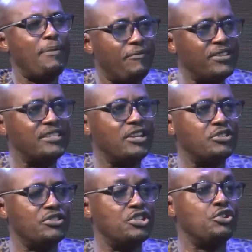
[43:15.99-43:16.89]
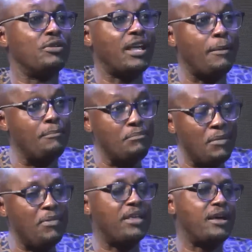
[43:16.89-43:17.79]
Hyperventilation syndrome can
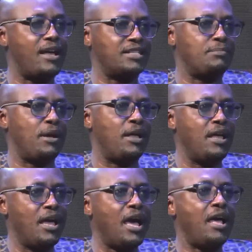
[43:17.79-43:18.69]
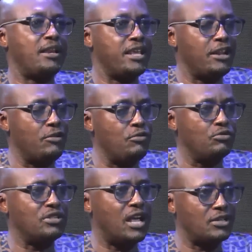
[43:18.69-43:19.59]
mimic asthma, and it
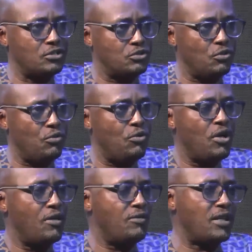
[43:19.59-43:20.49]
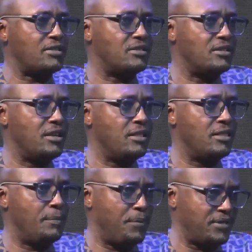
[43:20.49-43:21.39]
looks as though that
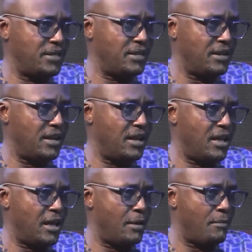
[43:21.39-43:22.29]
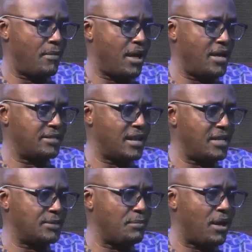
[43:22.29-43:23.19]
the person has
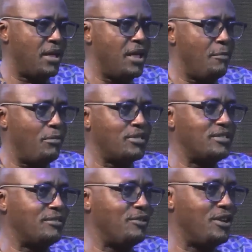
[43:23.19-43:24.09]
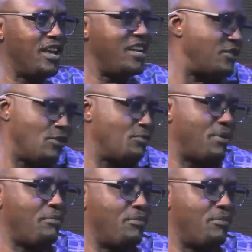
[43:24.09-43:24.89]
asthma, but it's not